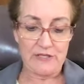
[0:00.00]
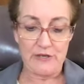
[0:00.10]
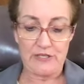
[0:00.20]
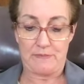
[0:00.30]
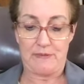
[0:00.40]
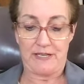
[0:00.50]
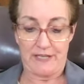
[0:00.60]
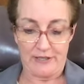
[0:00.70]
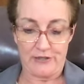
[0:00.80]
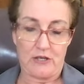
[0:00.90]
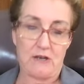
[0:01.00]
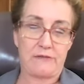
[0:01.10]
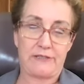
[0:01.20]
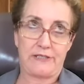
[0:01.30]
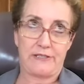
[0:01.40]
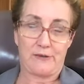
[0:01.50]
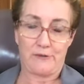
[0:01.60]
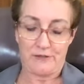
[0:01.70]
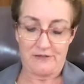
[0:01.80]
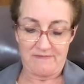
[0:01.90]
used to being in control. She's the
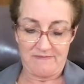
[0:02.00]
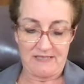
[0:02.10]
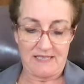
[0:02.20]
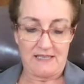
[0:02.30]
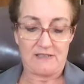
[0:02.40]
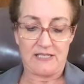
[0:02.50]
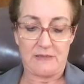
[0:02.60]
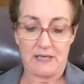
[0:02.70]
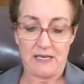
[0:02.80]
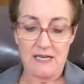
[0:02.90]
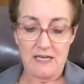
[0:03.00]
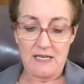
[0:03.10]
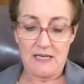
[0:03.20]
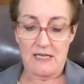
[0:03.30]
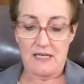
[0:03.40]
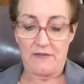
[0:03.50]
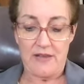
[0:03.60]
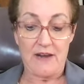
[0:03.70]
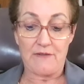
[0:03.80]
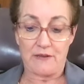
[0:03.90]
older sibling of
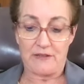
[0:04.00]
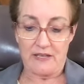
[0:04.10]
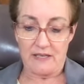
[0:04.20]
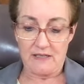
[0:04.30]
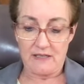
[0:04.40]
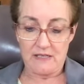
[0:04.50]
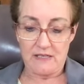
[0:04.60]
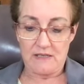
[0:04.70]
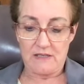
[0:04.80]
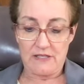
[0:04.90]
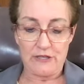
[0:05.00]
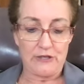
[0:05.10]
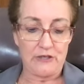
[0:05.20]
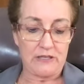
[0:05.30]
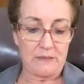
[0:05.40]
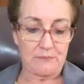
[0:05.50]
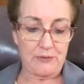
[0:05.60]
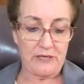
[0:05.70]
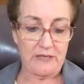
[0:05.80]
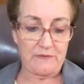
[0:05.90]
everything. She's usually
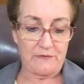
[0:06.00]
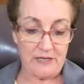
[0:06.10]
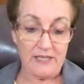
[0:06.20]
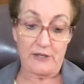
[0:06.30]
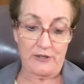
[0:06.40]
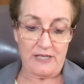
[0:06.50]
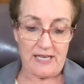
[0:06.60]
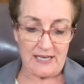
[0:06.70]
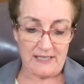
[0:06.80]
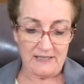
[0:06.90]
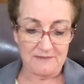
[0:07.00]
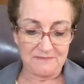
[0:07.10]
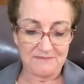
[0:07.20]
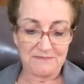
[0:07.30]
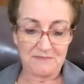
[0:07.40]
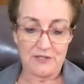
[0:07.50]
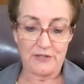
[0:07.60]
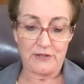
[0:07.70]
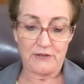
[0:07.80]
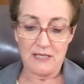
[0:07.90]
pretty fucking good at it
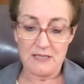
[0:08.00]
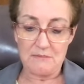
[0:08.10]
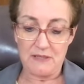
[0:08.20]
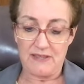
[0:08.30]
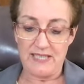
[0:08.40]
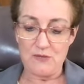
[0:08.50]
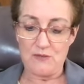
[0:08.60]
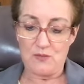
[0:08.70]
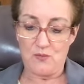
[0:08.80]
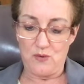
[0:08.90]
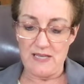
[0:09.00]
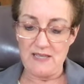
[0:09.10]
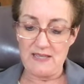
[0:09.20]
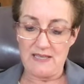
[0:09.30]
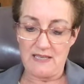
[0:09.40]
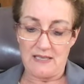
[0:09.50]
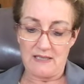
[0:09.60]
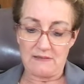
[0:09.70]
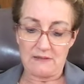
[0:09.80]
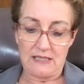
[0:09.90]
too. But this was one
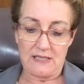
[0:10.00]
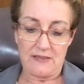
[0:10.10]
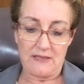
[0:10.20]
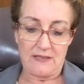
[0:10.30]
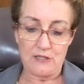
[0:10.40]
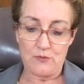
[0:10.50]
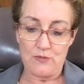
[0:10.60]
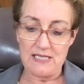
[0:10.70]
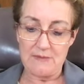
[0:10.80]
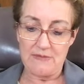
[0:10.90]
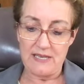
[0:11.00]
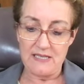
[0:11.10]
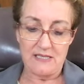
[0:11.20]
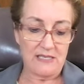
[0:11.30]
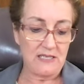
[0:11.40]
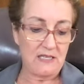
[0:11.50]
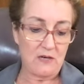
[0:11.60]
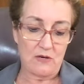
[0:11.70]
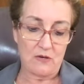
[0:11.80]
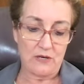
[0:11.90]
time things didn't
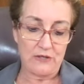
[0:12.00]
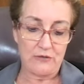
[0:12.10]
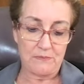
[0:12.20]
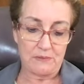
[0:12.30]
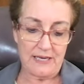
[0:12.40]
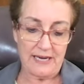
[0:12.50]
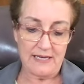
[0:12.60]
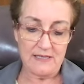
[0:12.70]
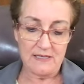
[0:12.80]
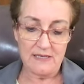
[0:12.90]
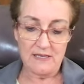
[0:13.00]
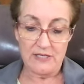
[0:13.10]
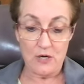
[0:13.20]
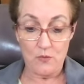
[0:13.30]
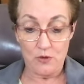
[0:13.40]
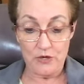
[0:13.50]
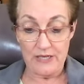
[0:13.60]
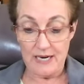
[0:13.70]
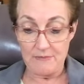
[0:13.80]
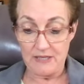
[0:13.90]
go according to her plans. Don't
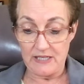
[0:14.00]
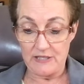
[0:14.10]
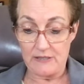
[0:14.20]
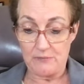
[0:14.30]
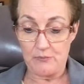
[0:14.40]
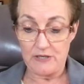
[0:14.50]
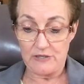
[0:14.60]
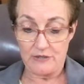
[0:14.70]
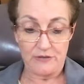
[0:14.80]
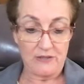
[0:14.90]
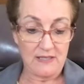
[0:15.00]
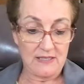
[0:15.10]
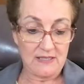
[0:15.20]
worry, I'm getting to the point soon.